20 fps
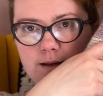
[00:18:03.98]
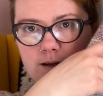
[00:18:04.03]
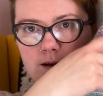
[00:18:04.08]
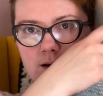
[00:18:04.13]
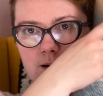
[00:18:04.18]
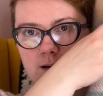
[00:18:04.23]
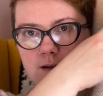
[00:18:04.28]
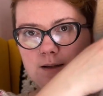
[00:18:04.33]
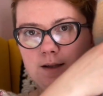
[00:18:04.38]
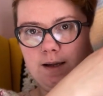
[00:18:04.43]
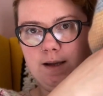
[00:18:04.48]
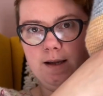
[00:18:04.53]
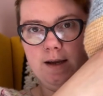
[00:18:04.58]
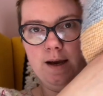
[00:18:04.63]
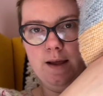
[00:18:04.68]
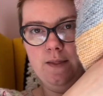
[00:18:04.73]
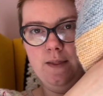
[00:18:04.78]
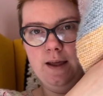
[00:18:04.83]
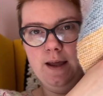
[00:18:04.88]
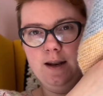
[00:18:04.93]
dark, light,
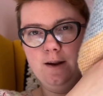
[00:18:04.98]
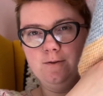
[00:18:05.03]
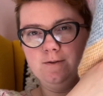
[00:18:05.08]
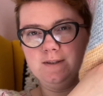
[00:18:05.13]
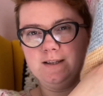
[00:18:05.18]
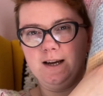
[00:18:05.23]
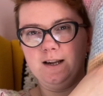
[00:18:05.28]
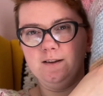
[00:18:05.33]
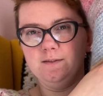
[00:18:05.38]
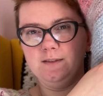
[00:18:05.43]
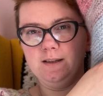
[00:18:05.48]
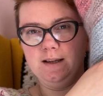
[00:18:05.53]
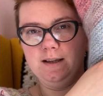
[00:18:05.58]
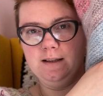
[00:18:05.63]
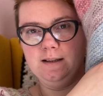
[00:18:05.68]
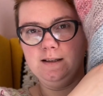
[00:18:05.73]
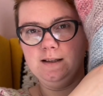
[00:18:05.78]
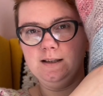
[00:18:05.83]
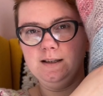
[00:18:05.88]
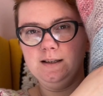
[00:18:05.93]
and then it was kind of
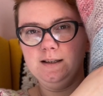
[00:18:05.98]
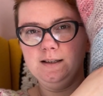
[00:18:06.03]
like